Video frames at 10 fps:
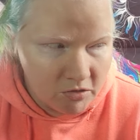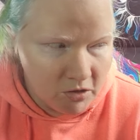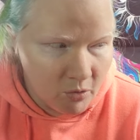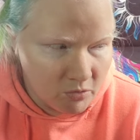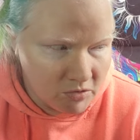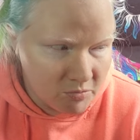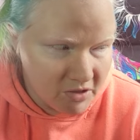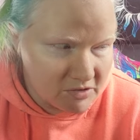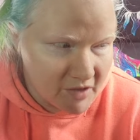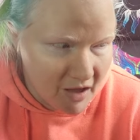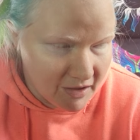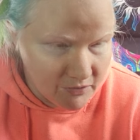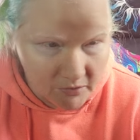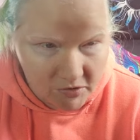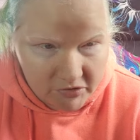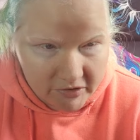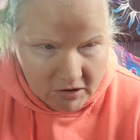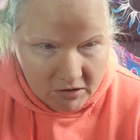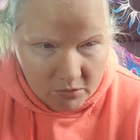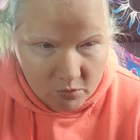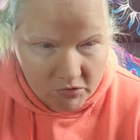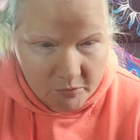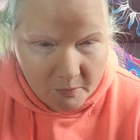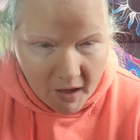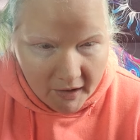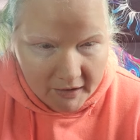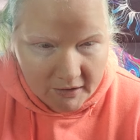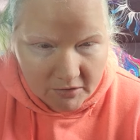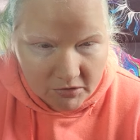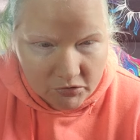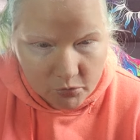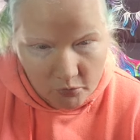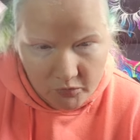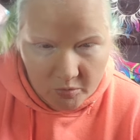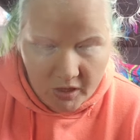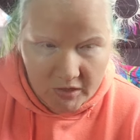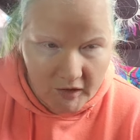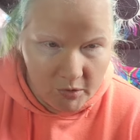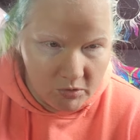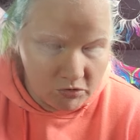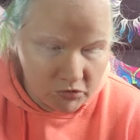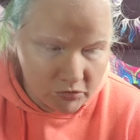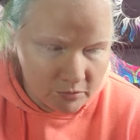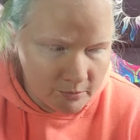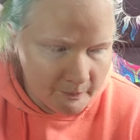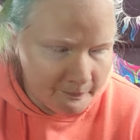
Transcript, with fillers: The only place I've ever seen it was by the school for the blind that I went to,